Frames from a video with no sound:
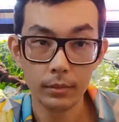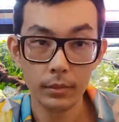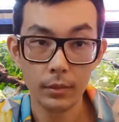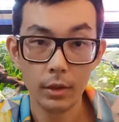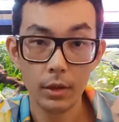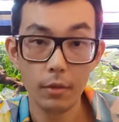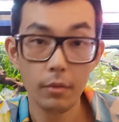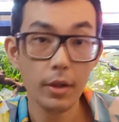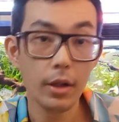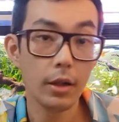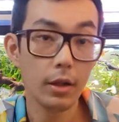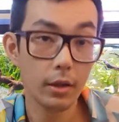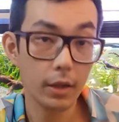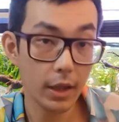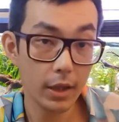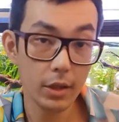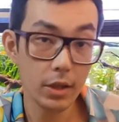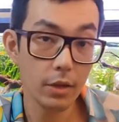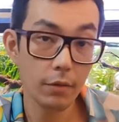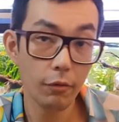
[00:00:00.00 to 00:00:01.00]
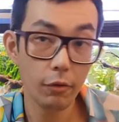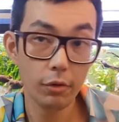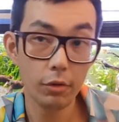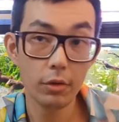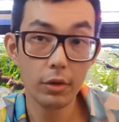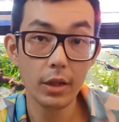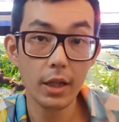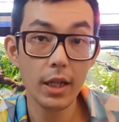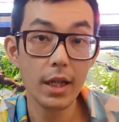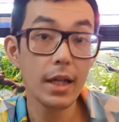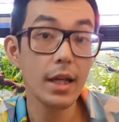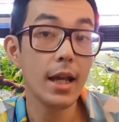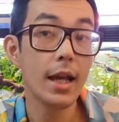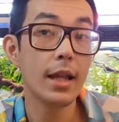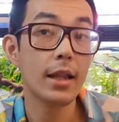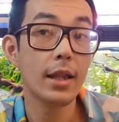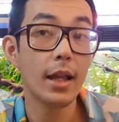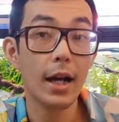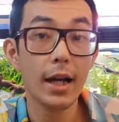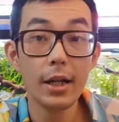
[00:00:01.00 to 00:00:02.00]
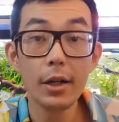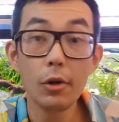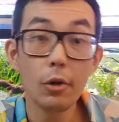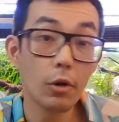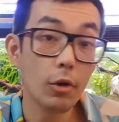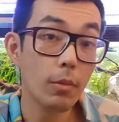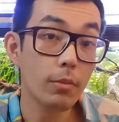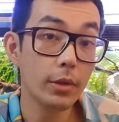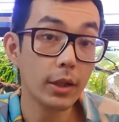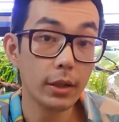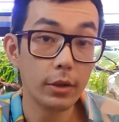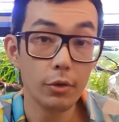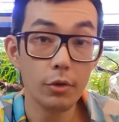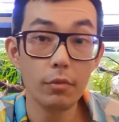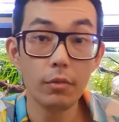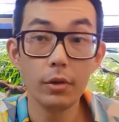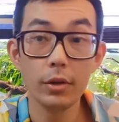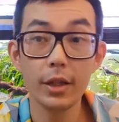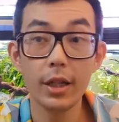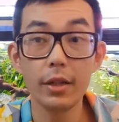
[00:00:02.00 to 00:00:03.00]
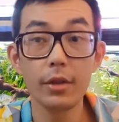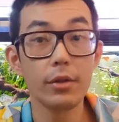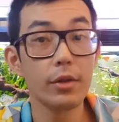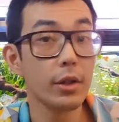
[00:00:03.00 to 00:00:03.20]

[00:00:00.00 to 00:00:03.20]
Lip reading: Well, that's it for today, and I hope that you will get